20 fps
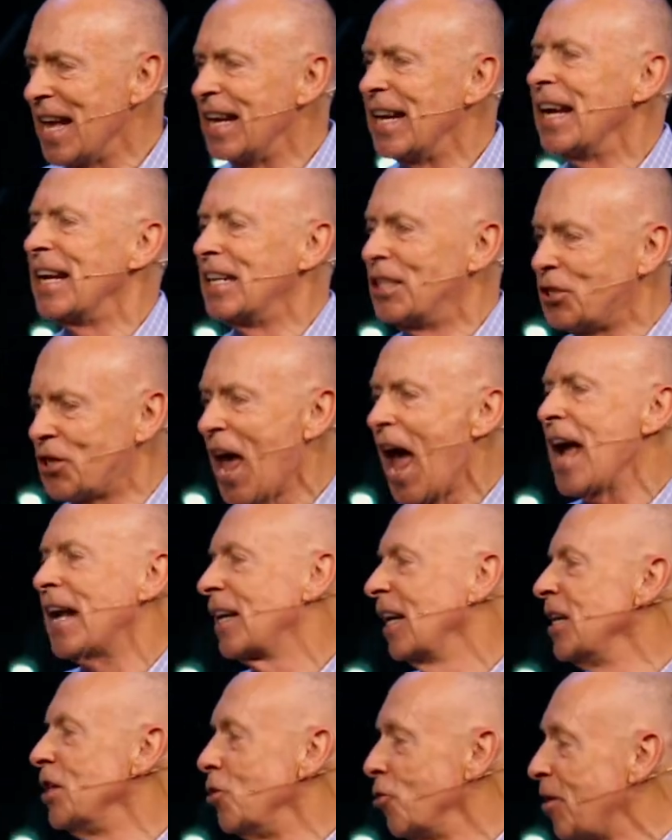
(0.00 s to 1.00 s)
it
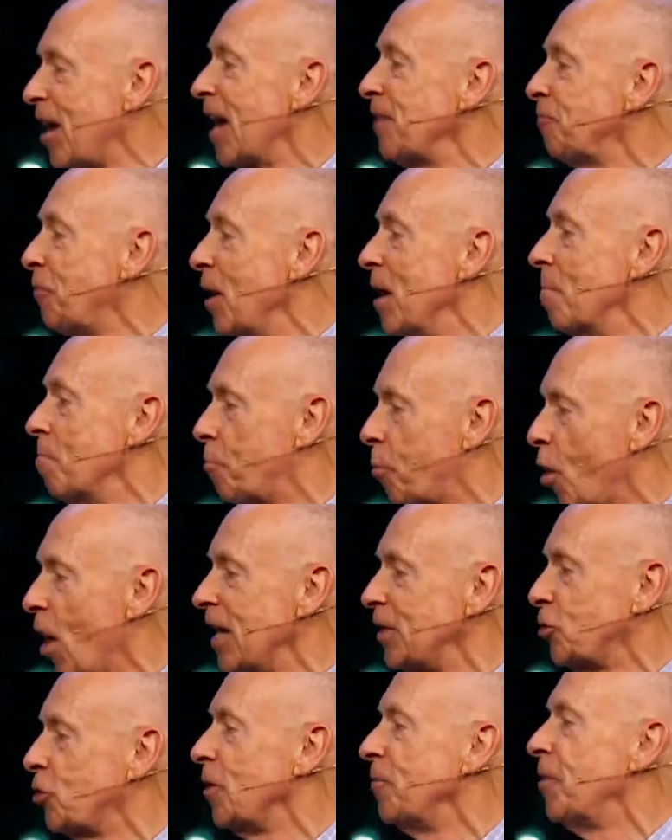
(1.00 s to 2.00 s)
exactly, you get the
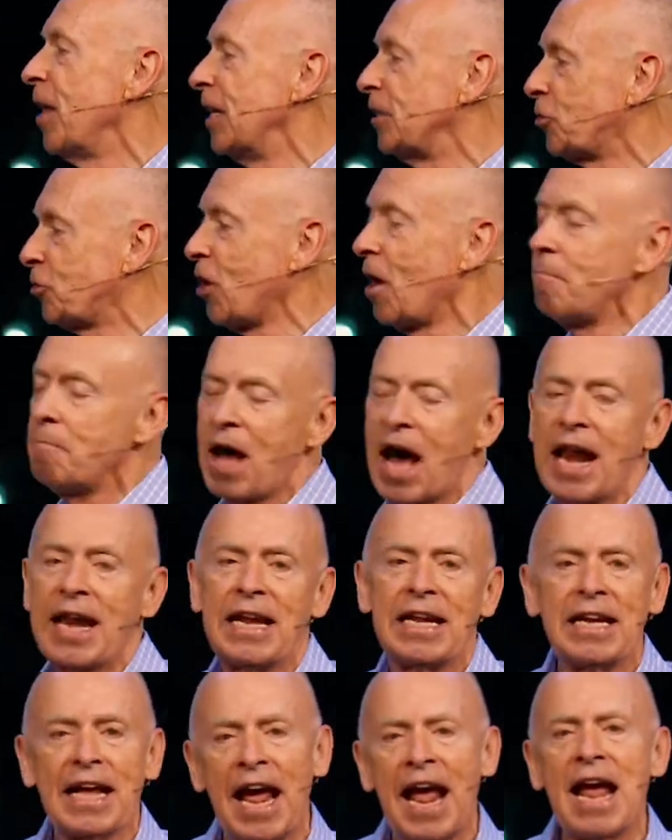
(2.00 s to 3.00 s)
impression that
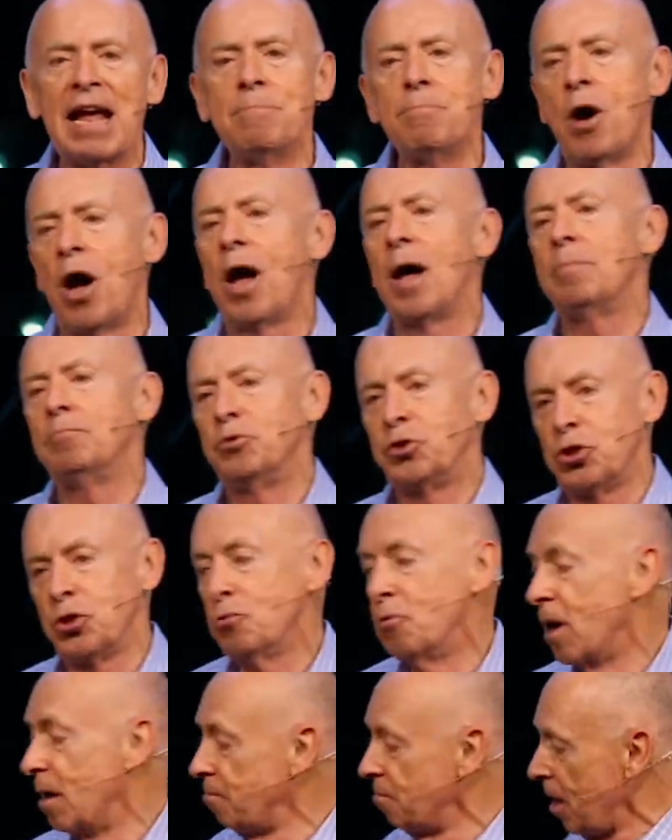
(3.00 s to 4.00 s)
somebody came up
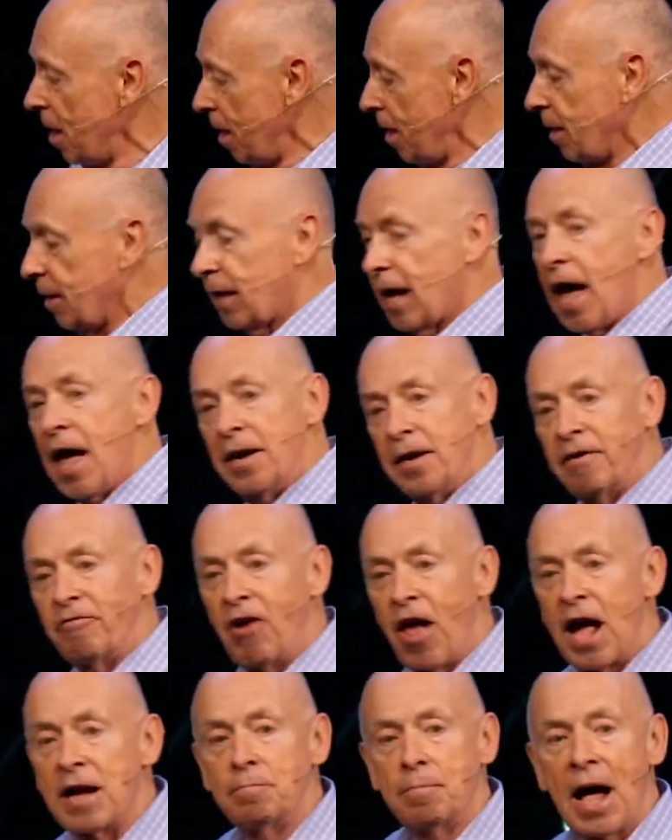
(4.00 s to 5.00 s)
to him, kind
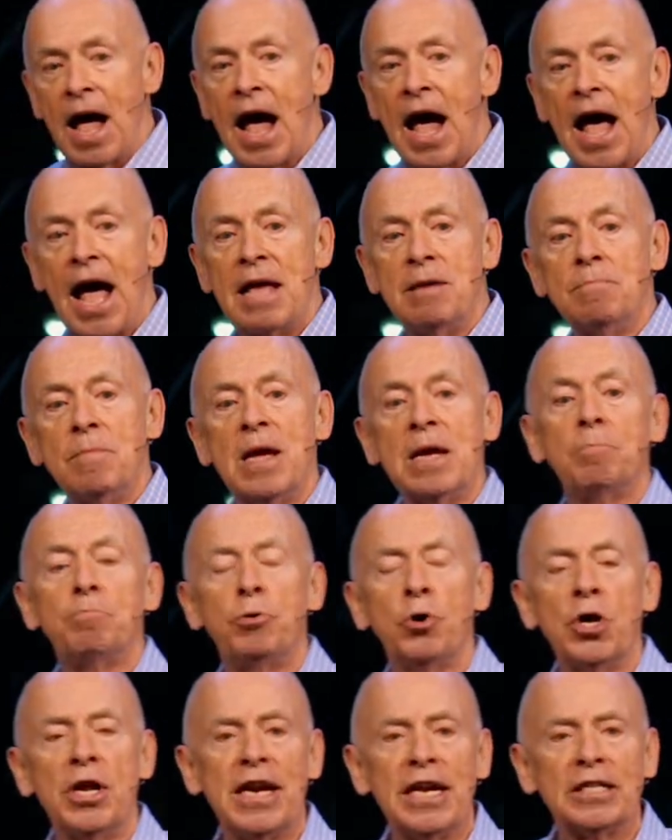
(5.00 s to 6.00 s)
of like behind me,
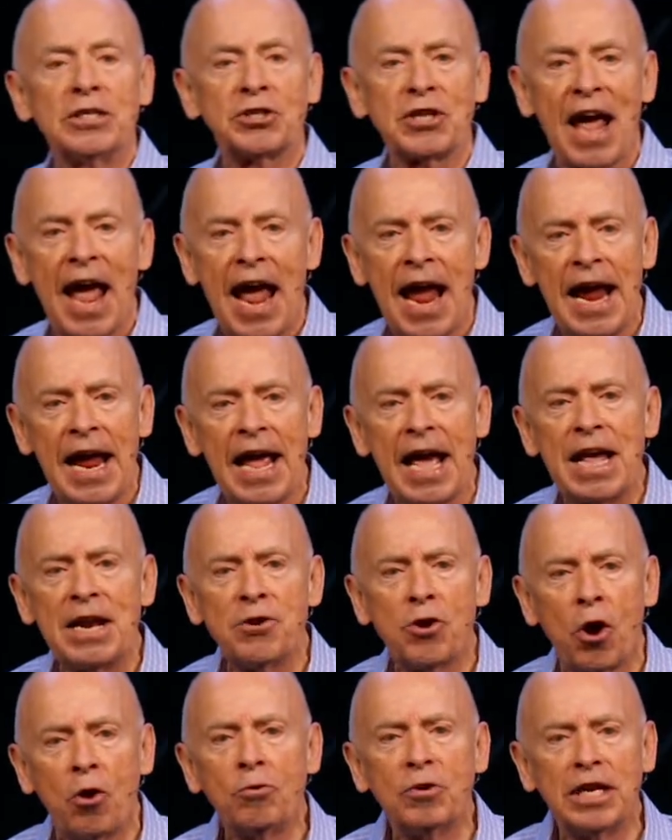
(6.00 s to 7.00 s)
put his
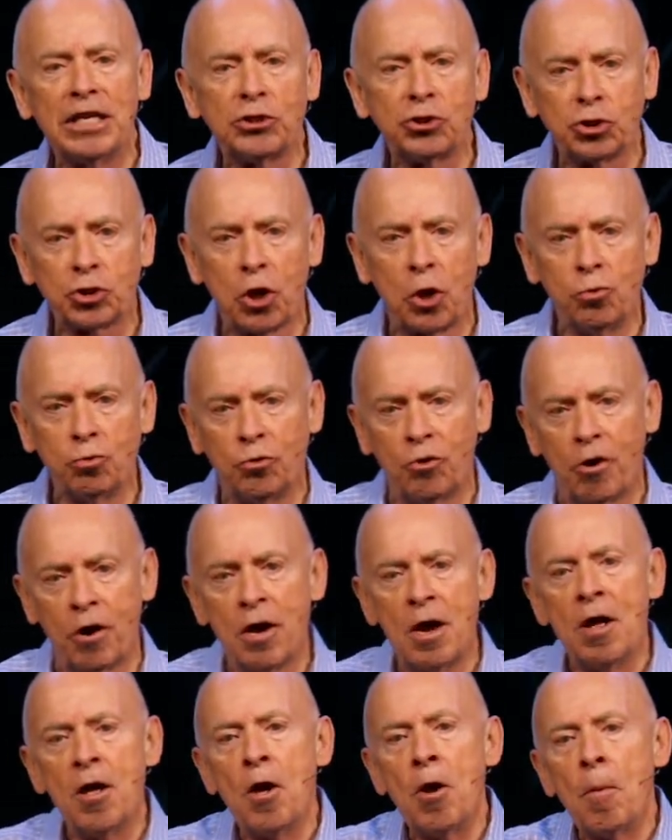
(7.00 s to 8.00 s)
hand on his
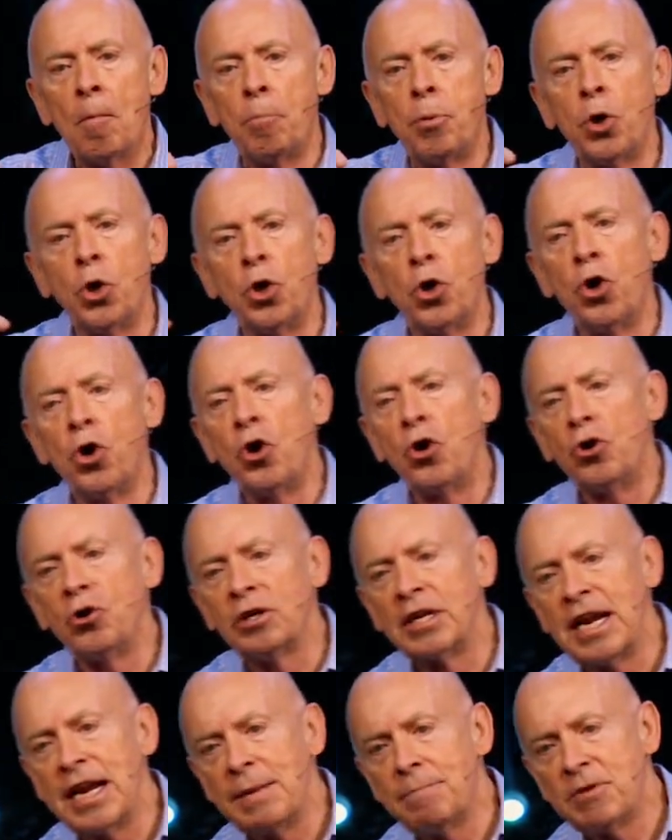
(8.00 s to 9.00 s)
shoulder,
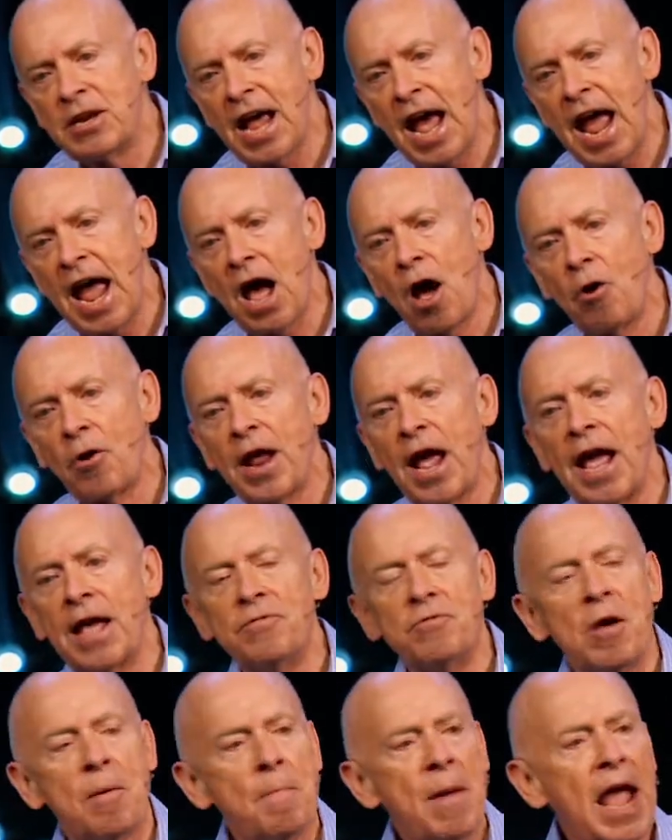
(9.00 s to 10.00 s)
pulled him down,
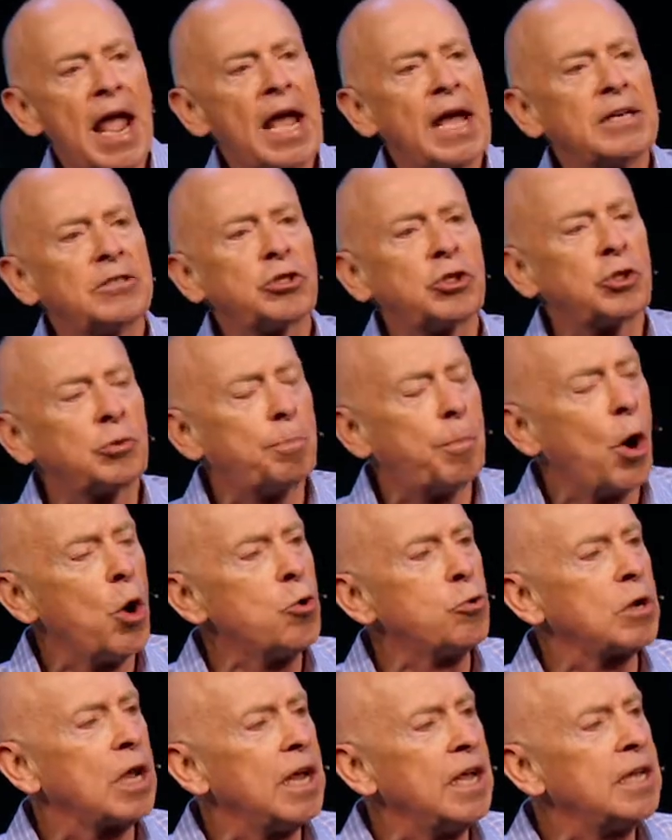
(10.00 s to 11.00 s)
and the man
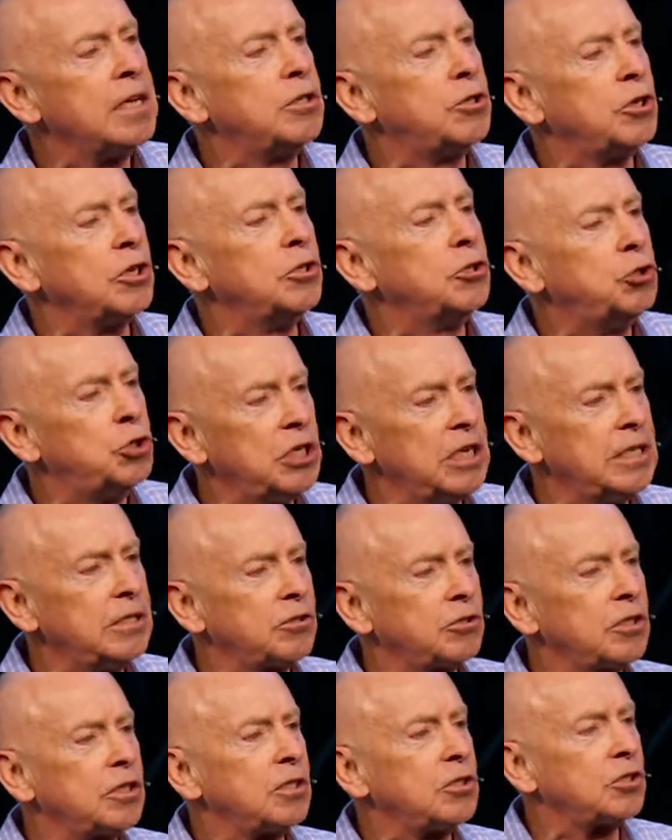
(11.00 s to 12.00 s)
spoke into
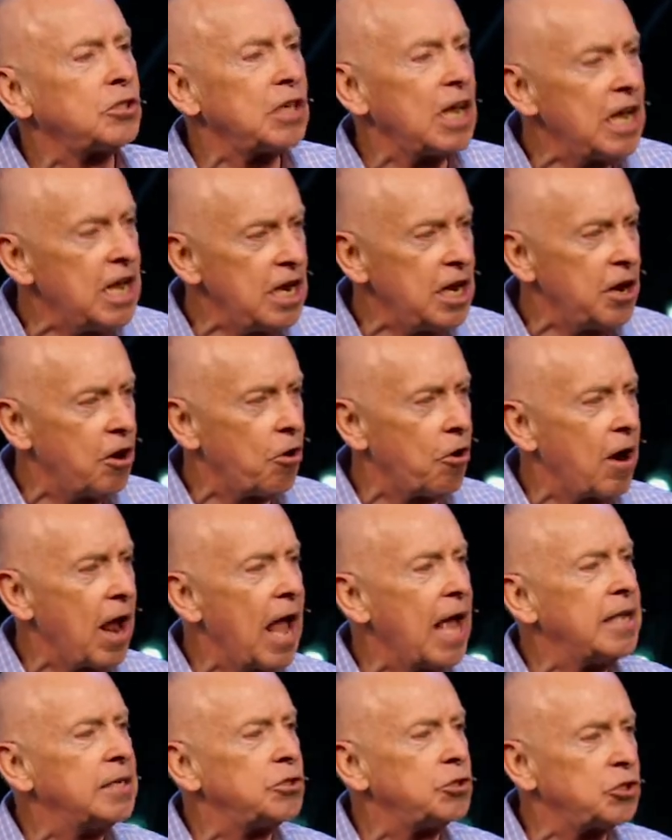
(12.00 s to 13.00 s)
Jesus' ear
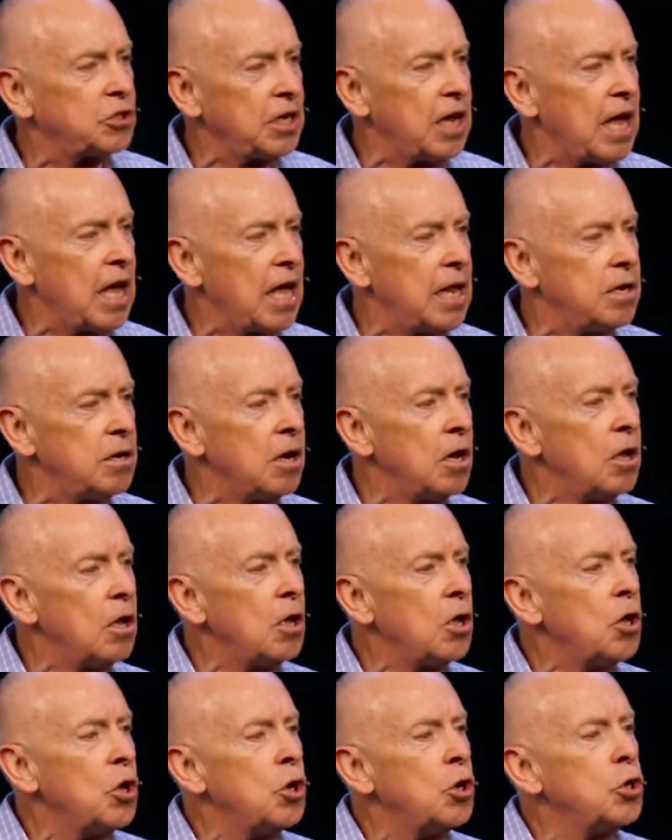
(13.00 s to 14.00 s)
and said,
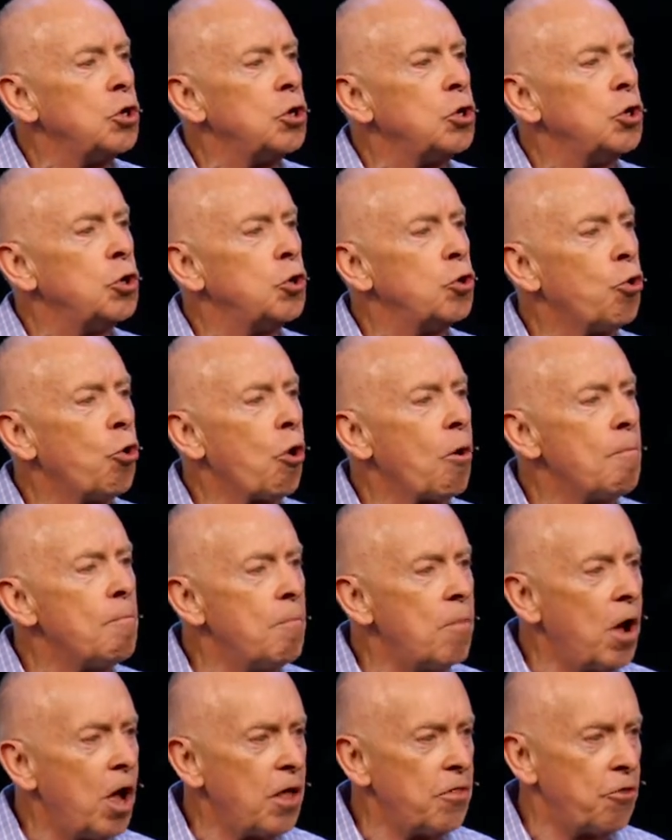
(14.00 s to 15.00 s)
Your
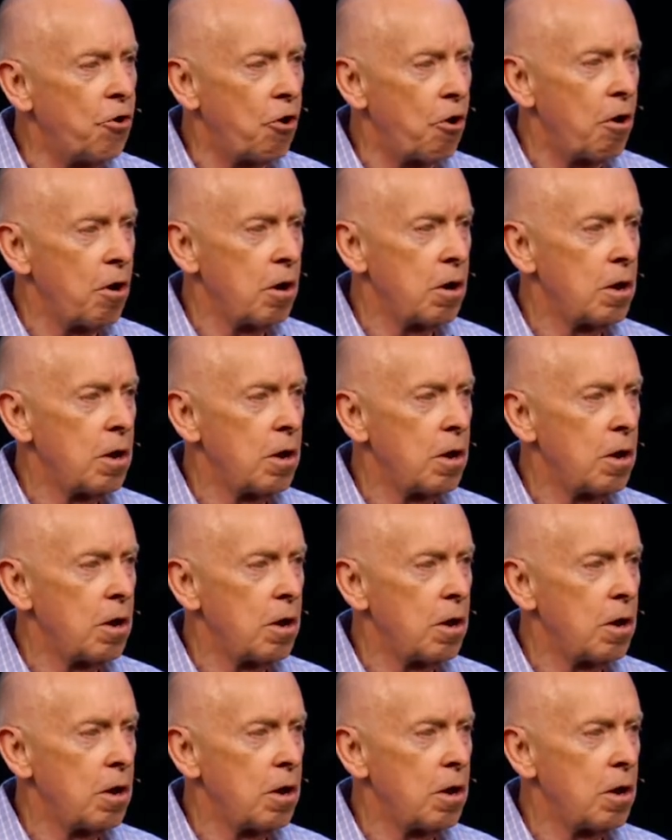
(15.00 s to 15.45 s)
mother